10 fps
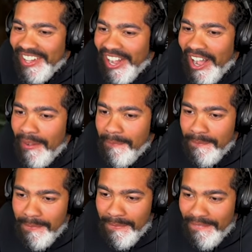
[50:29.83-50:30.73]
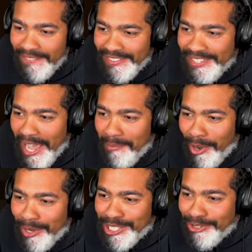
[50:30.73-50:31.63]
All right, cool, cool, cool. We Damn,
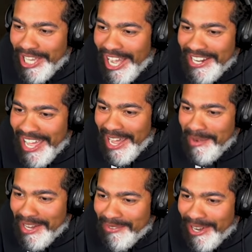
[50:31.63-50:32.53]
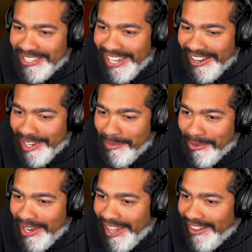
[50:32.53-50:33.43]
what, what you cutting at? I'm not even right there. Come
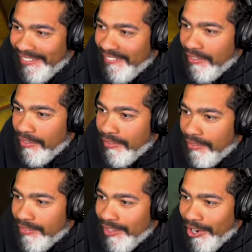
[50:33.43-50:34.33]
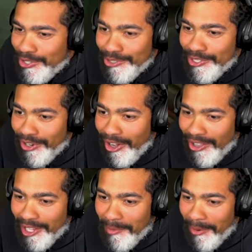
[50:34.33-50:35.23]
on now. Are you using your
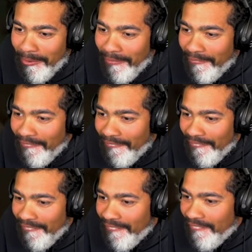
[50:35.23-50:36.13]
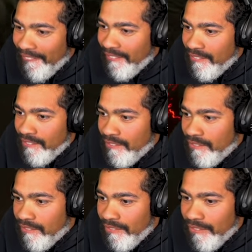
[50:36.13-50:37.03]
all? Come on. Pretty good.
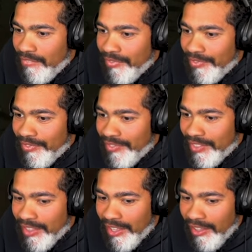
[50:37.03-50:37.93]
Yes, sir.